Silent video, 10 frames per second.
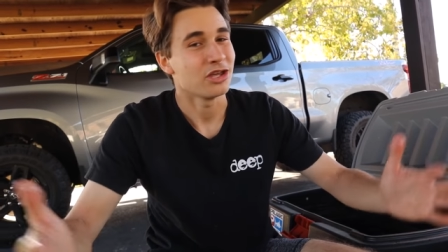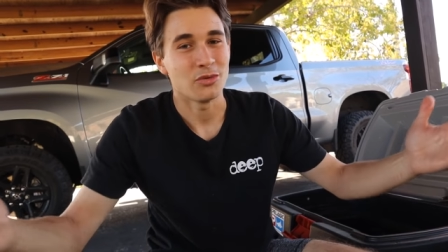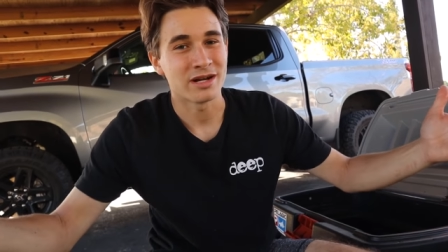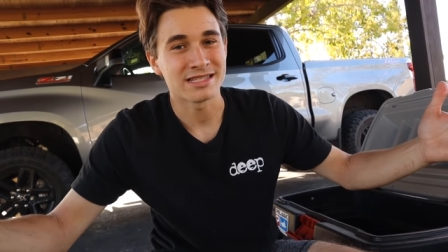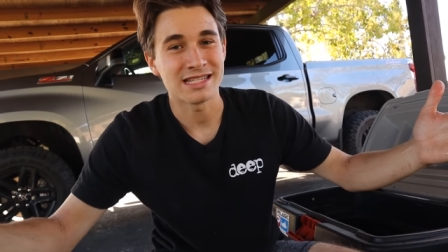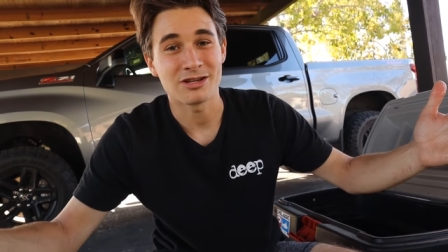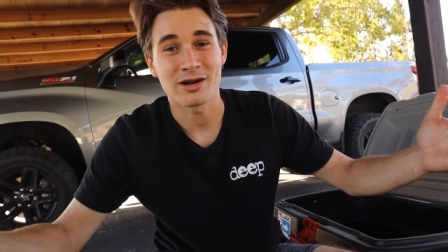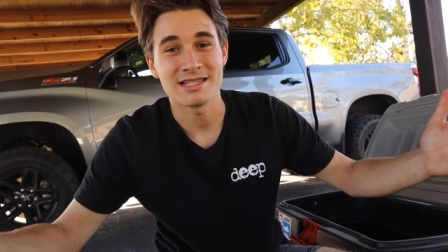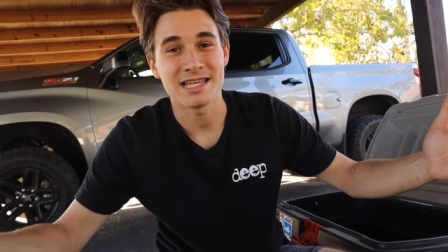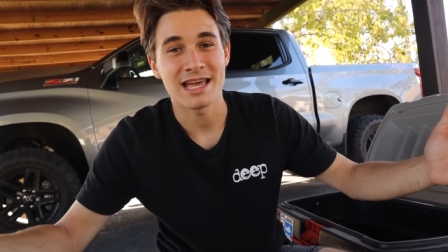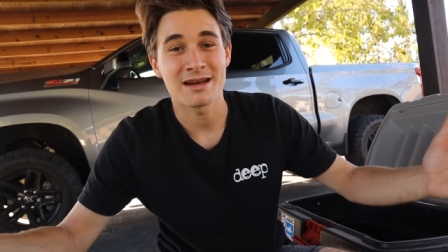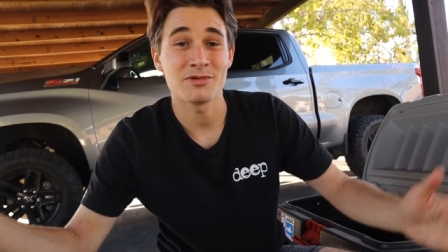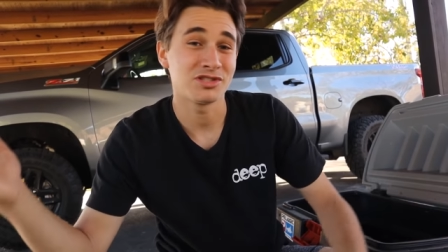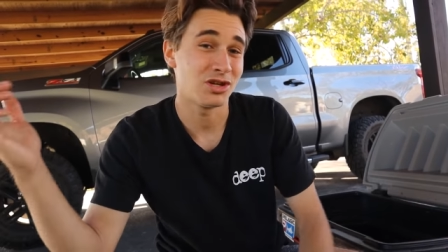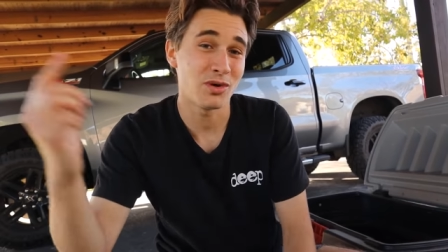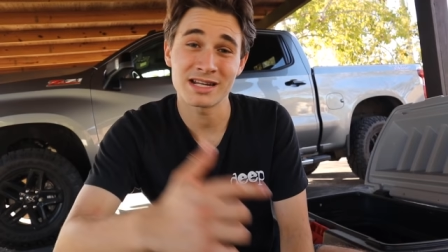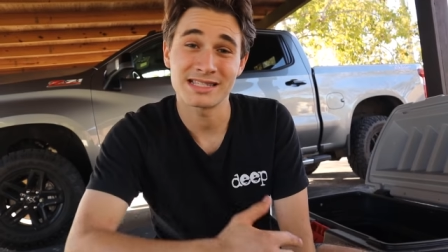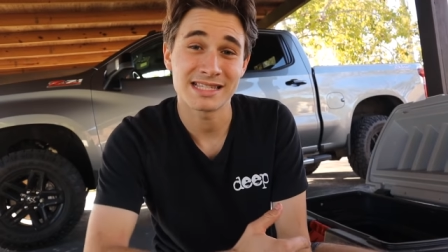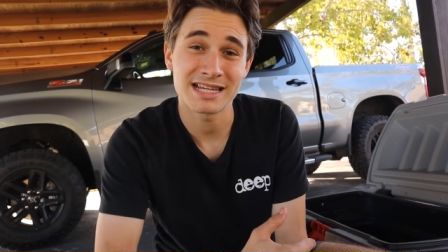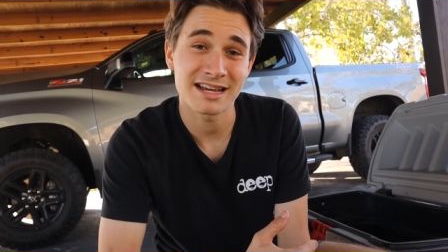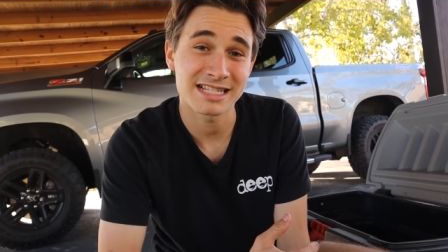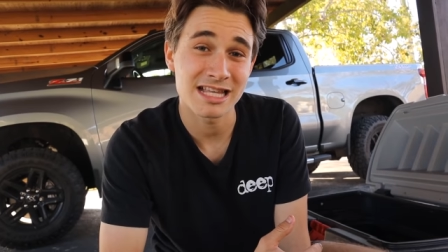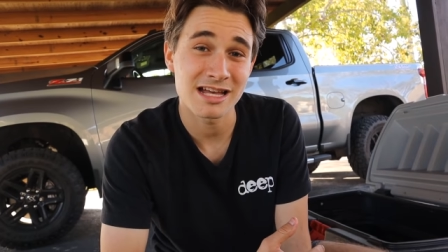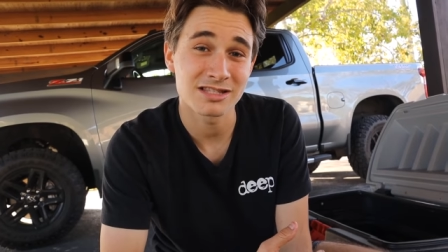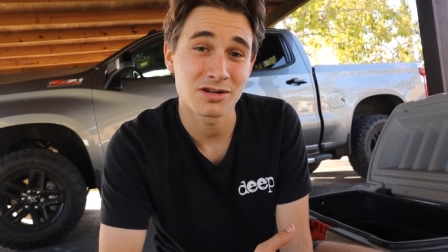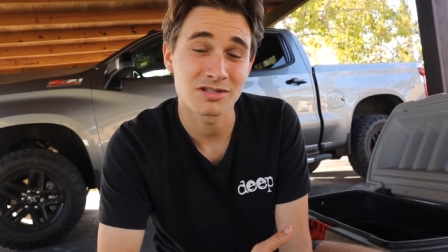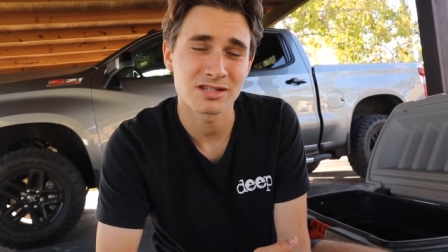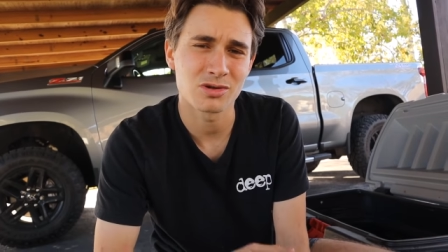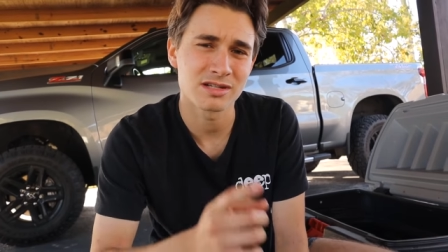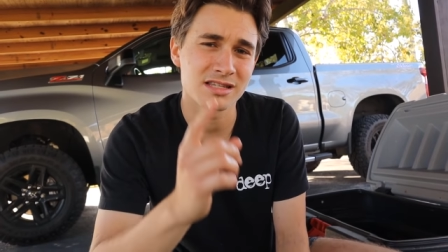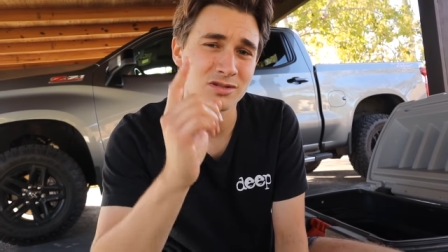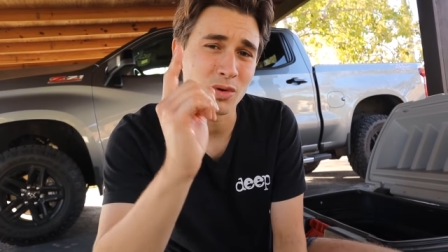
You want to see crazy animals. You want to see tigers, lions, turtles, and tortoises.